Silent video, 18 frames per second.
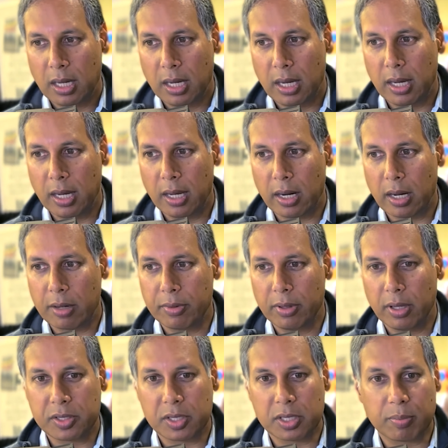And I
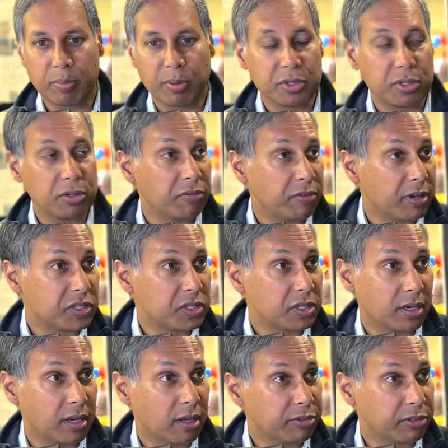realized as a person who
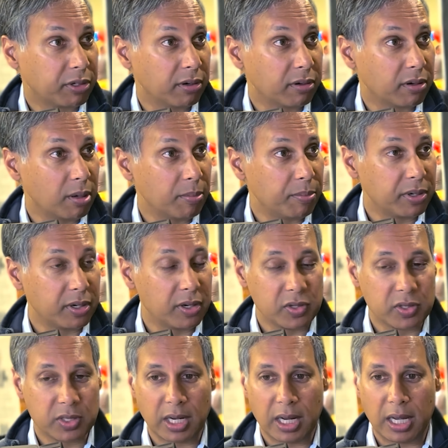invested in healthcare
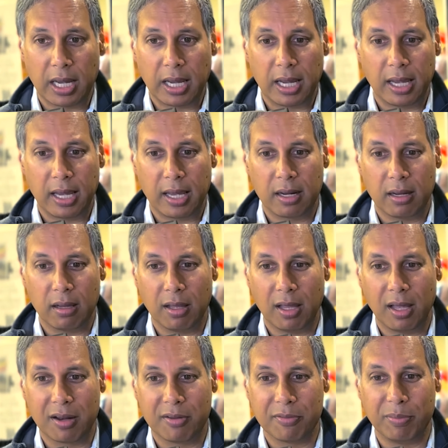companies that I had a
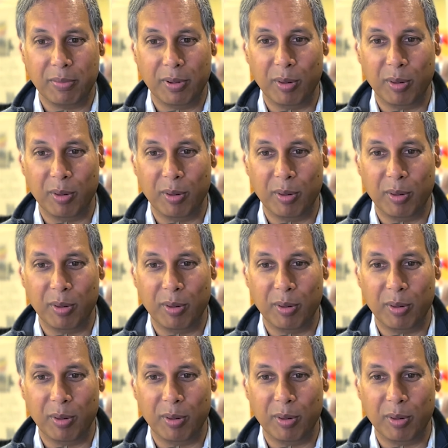lot of